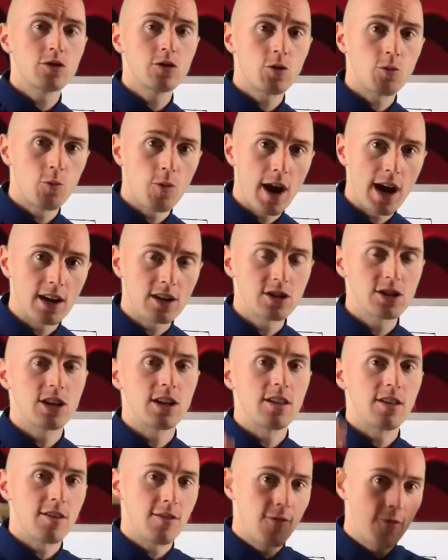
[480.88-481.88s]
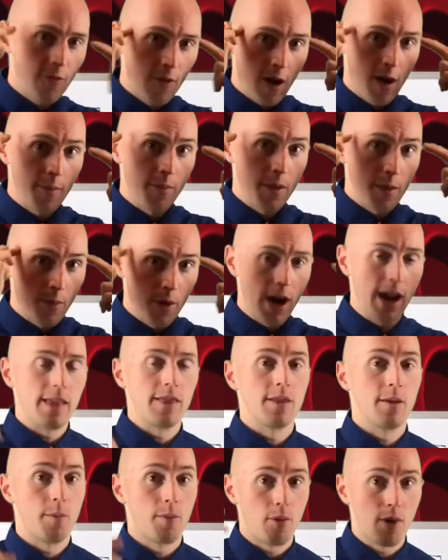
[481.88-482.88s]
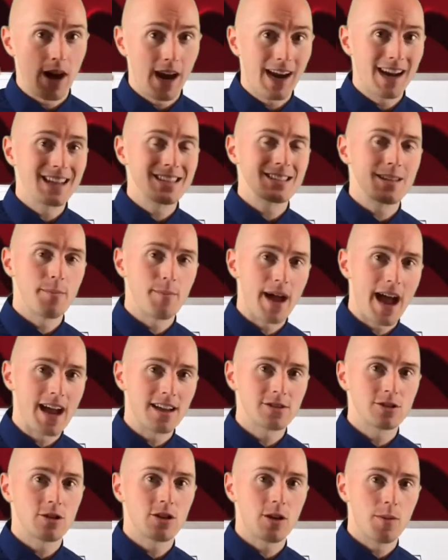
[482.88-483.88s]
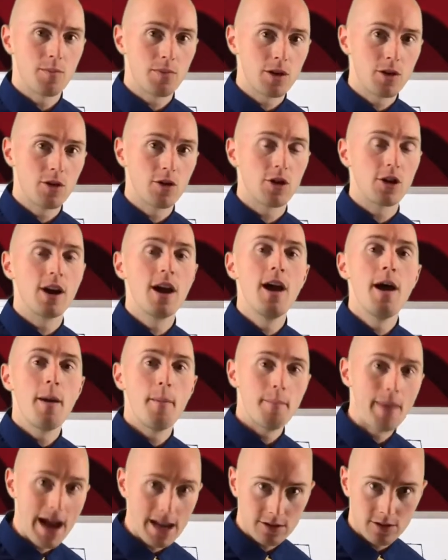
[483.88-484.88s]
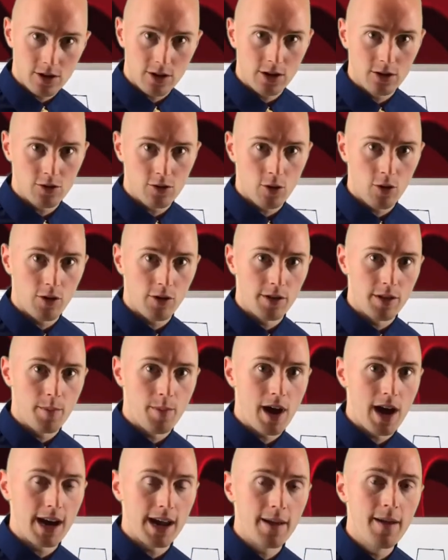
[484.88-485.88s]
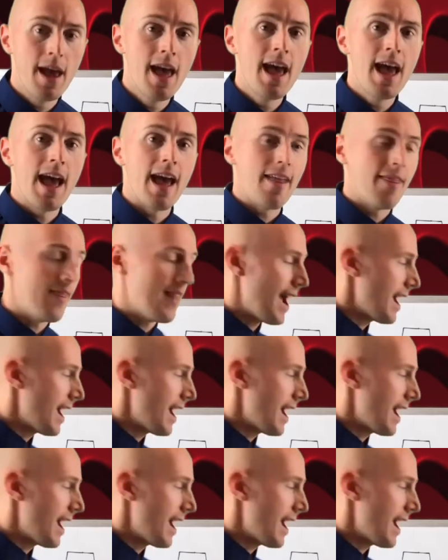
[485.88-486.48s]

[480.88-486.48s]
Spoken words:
directions from the brain. The brain is the master computer, master controller in the body, and